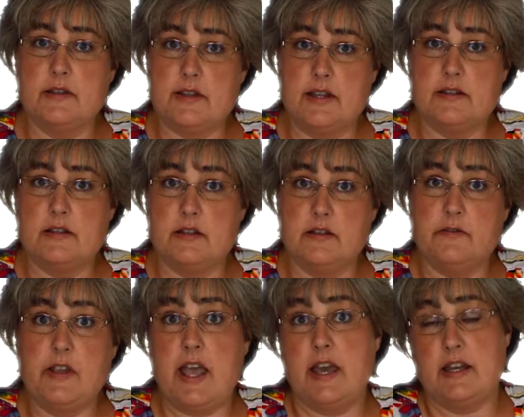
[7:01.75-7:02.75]
sensitive
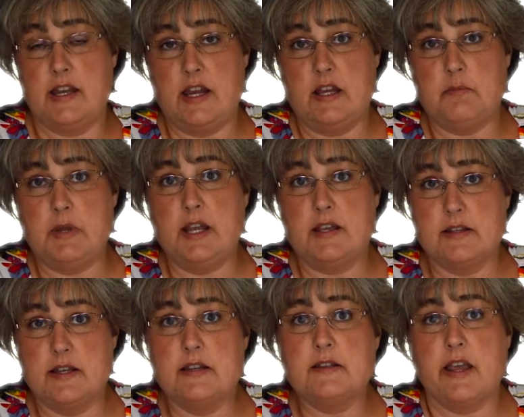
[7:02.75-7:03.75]
can eat because
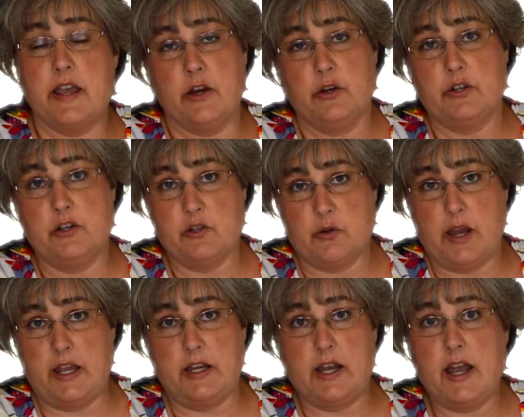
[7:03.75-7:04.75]
it is a heritage
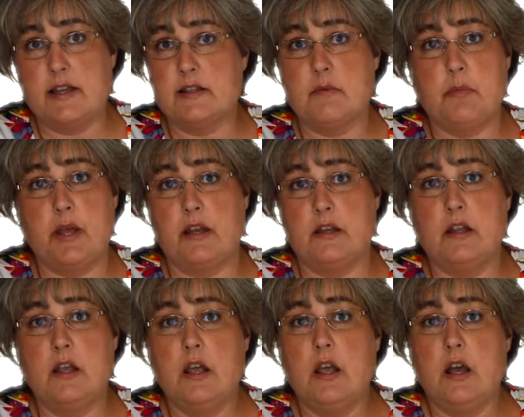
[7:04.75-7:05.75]
grain. It hasn't been
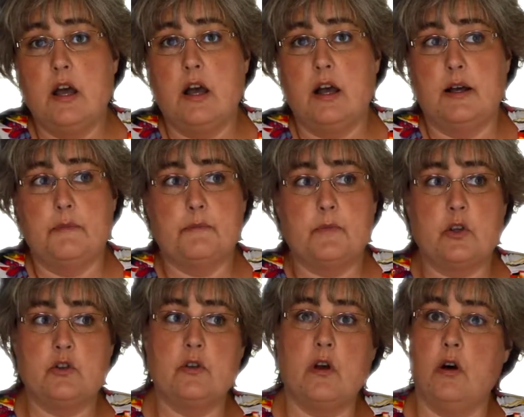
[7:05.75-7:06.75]

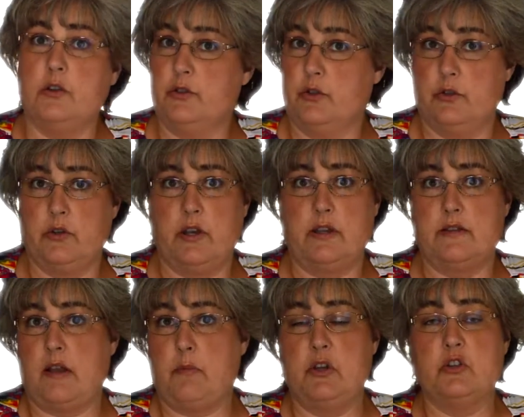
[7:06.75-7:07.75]
altered, it has
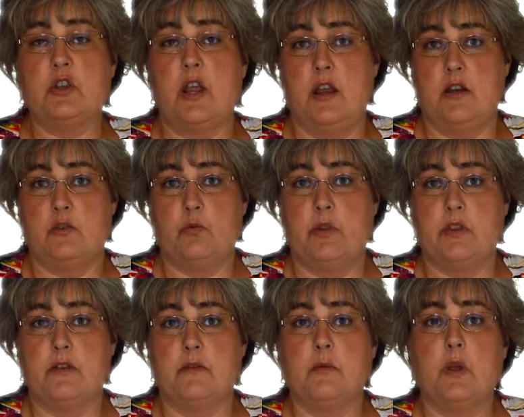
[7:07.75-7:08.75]
not been changed with
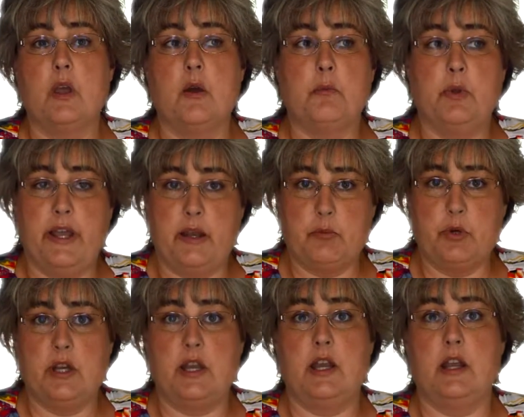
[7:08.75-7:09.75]
the plant
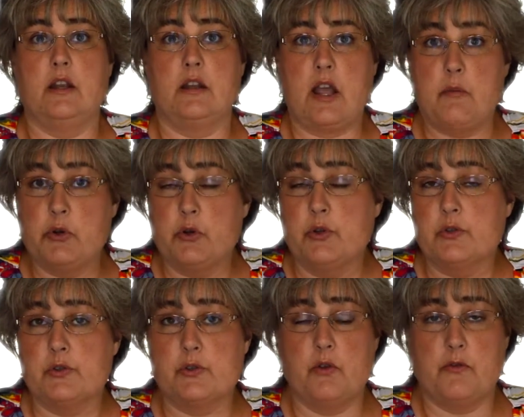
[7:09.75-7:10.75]
breeding and chemicals
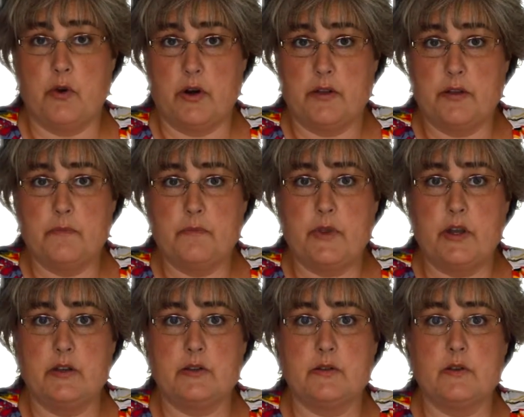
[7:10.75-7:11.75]
and so forth that
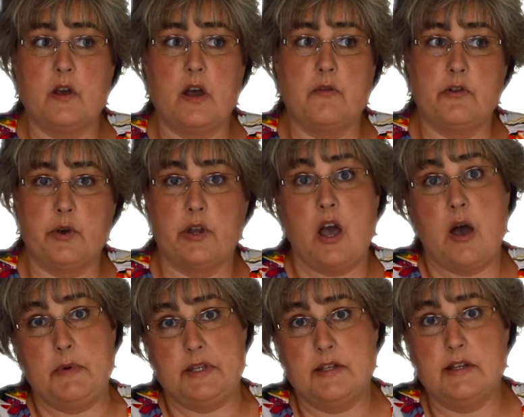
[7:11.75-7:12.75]
is very
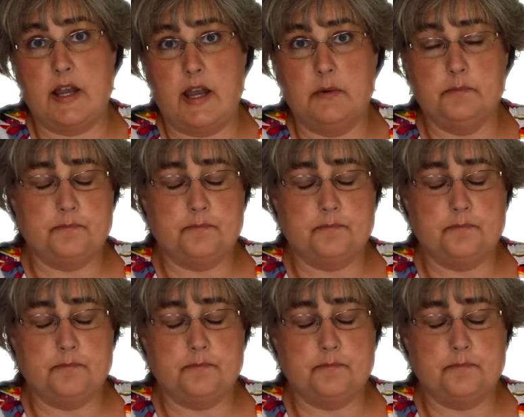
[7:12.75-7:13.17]
common today.